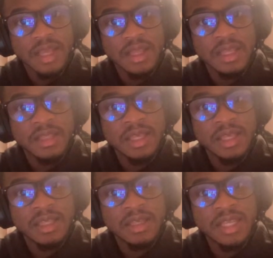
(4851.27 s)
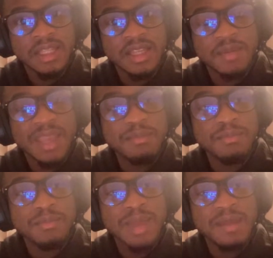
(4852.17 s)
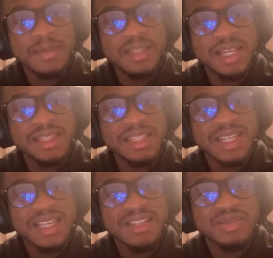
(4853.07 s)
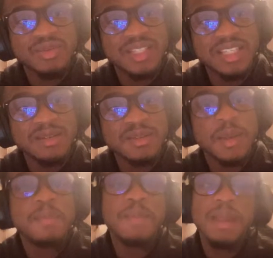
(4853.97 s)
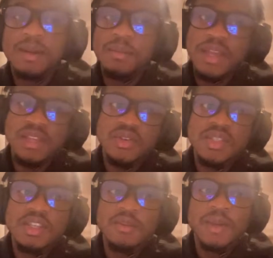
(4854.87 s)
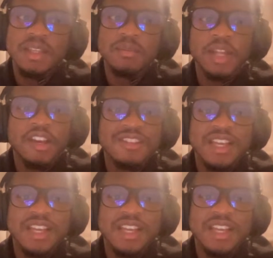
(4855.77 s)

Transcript: And then maybe like the next two teams, maybe the Pacers still make the playoffs.